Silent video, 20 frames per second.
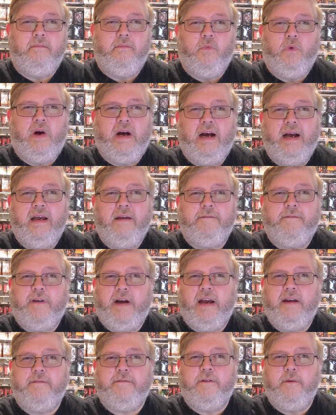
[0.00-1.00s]
why
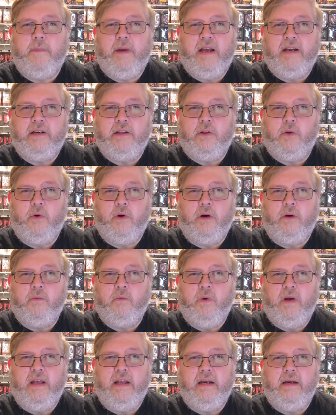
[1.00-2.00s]
fight for Mandalore
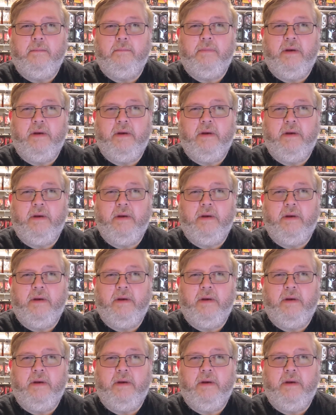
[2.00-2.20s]
when